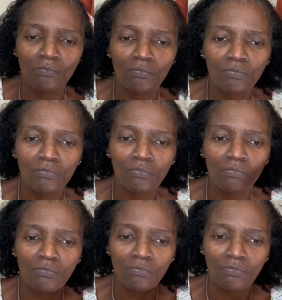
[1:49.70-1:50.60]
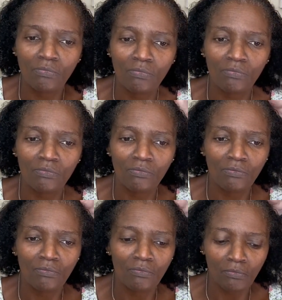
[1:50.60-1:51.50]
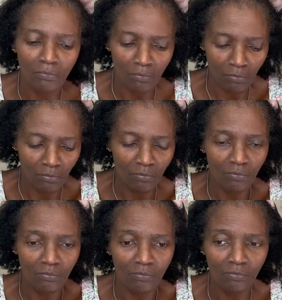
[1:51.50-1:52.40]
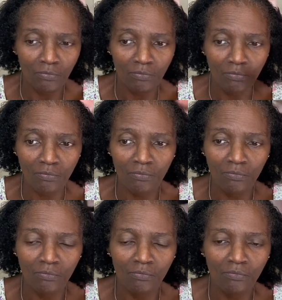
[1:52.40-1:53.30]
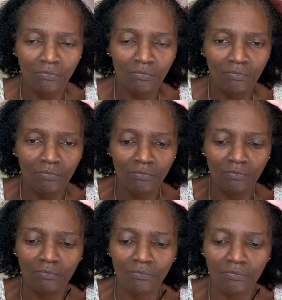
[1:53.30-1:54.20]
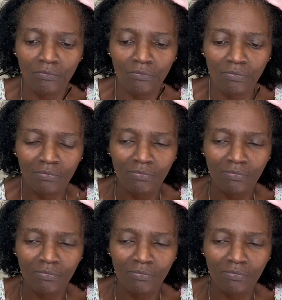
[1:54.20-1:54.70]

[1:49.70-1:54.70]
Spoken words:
The person shown says nothing.